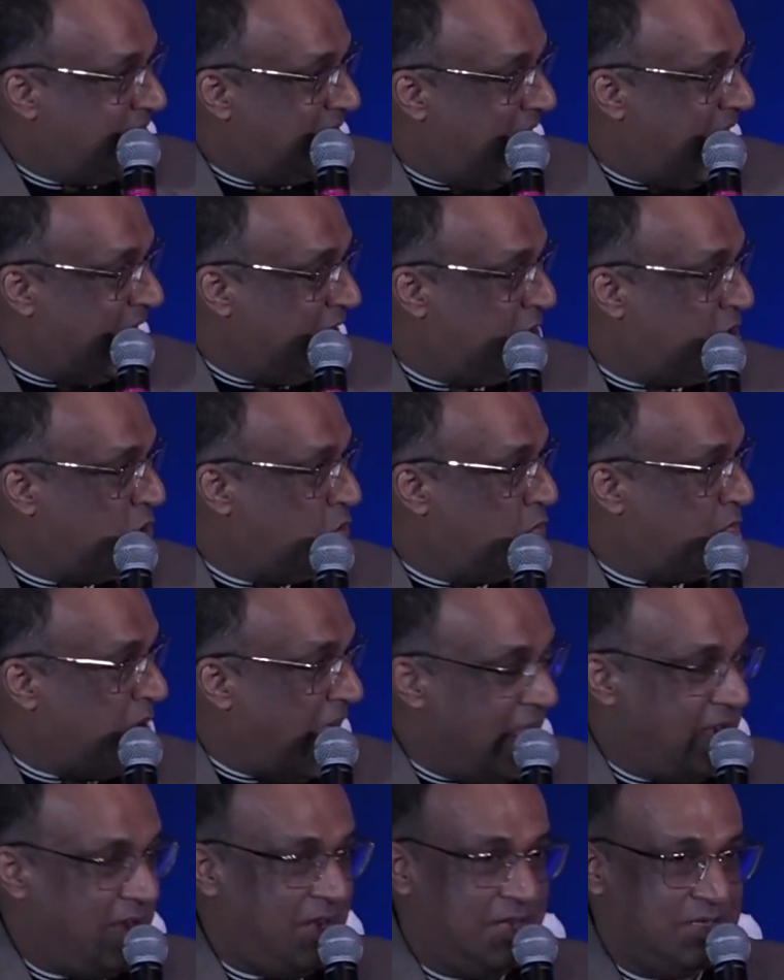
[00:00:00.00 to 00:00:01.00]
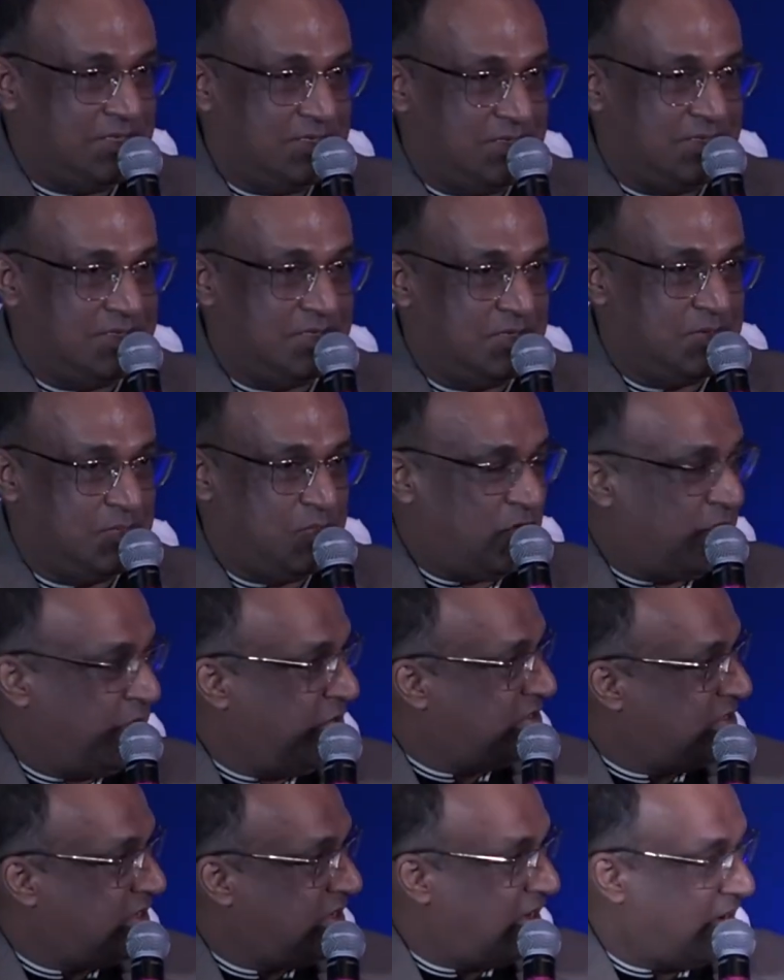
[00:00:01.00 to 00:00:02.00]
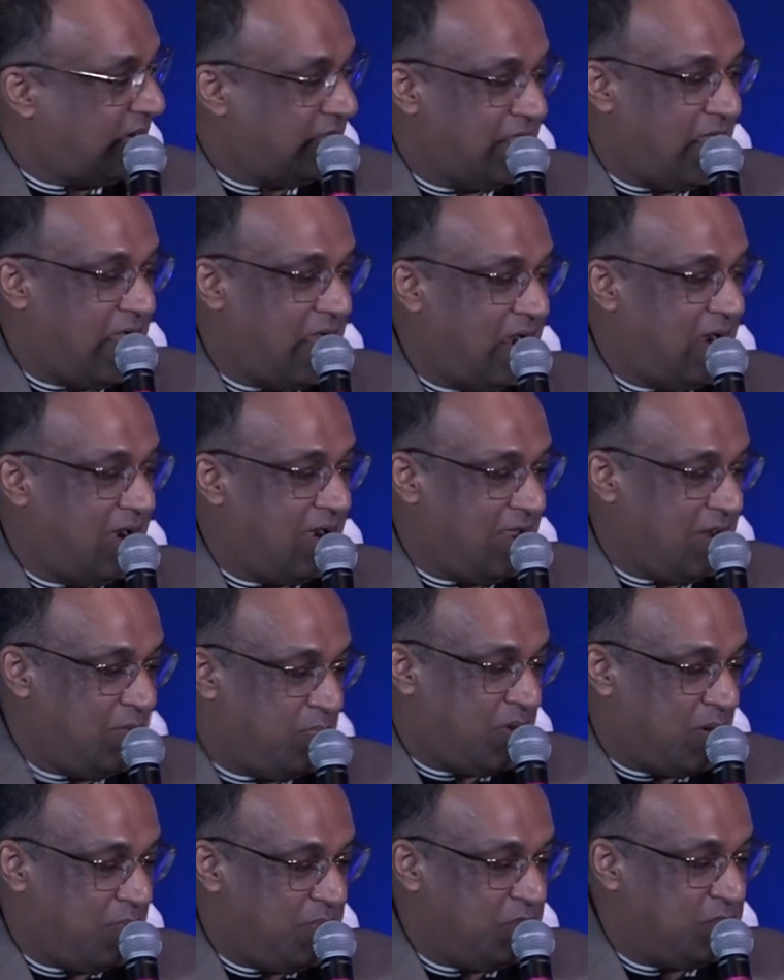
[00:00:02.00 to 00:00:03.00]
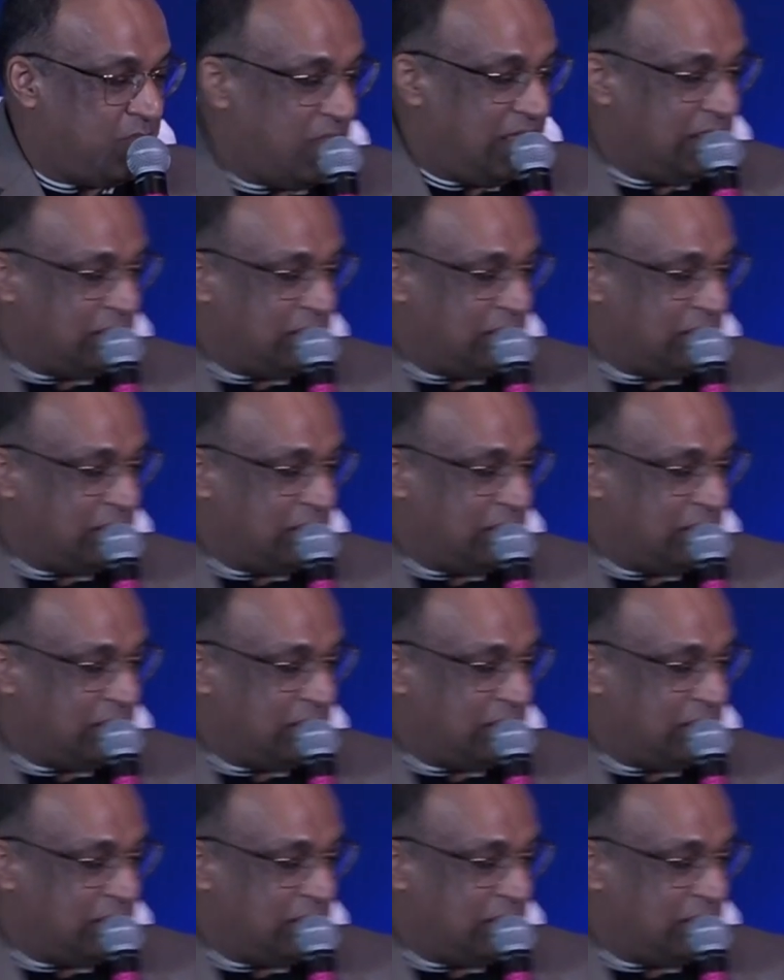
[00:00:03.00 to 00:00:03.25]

Thank you, panelists, Professor Karnad and Pramit Pal